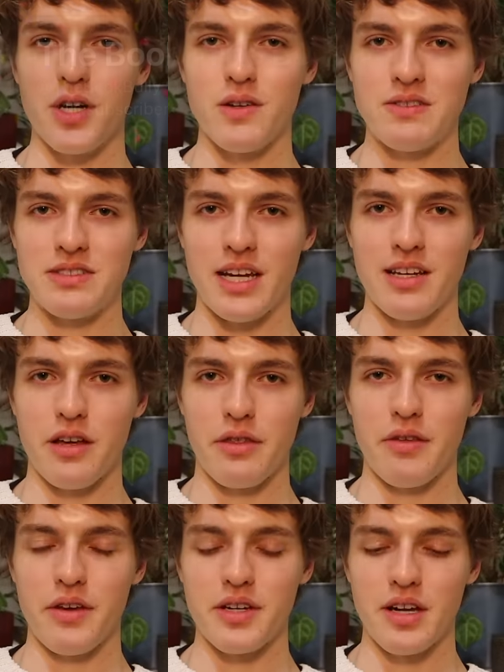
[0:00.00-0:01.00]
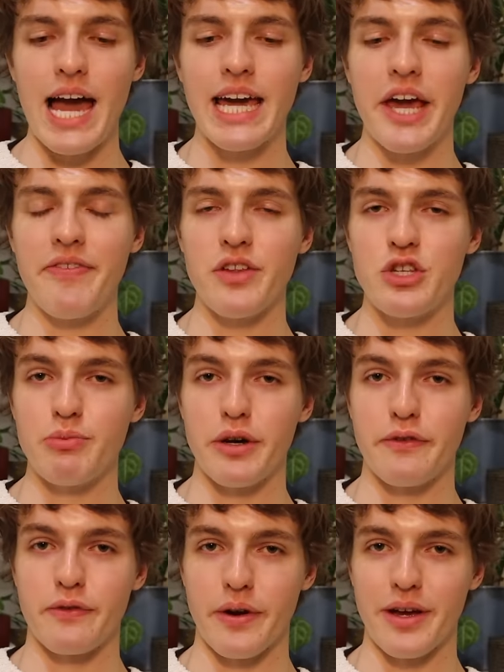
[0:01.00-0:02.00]
of Say Nothing. I gave that to my
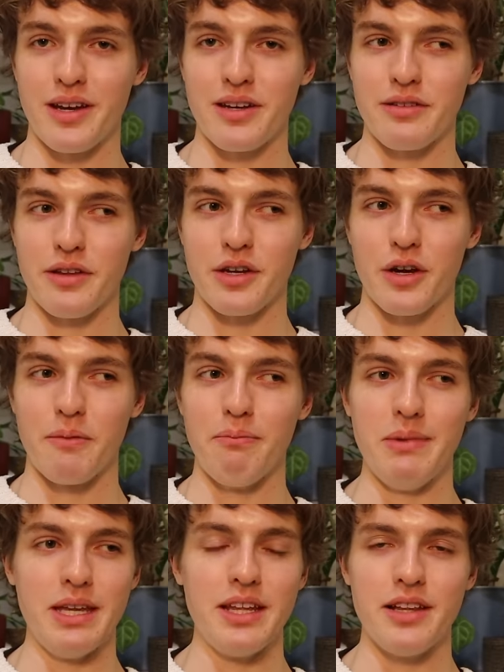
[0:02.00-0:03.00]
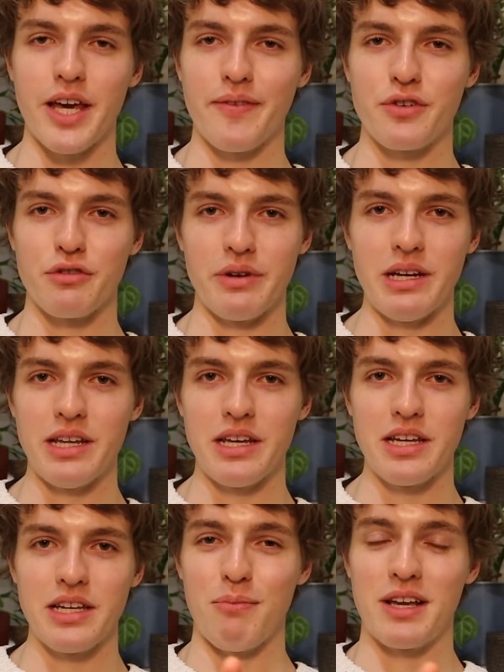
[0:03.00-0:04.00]
friend like immediately after reading
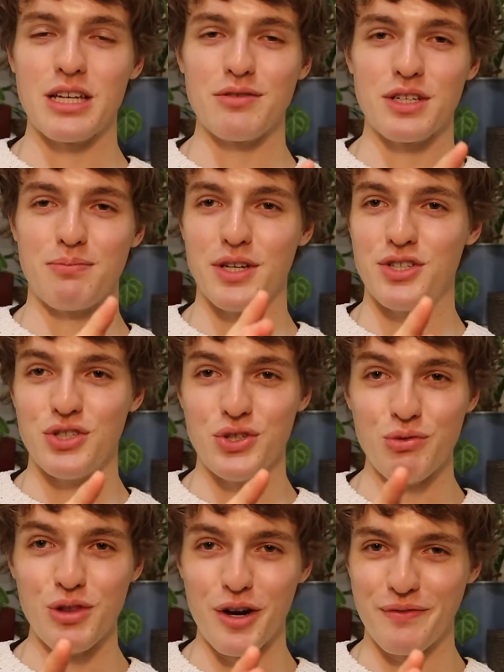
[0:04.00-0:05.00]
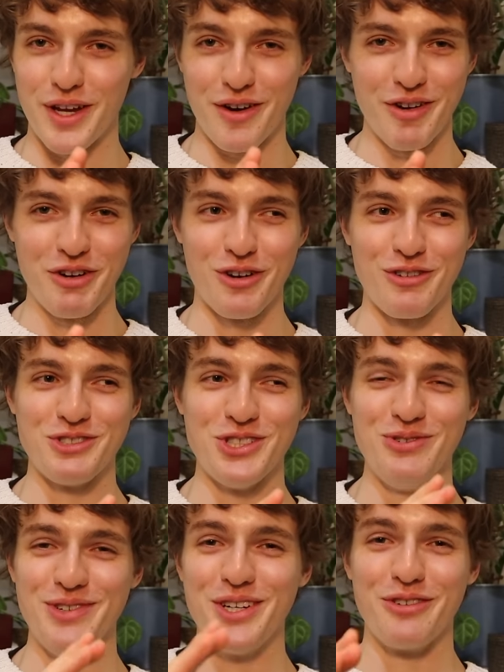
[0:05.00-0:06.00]
it because I was like, bitch, you love Derry Girls,
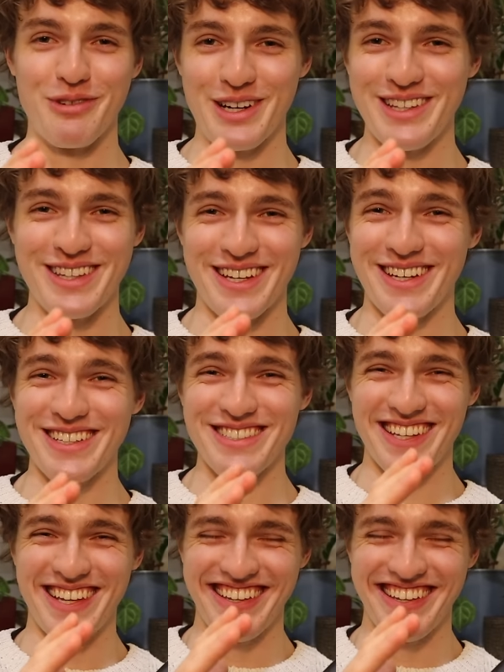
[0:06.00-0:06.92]
you need to read this.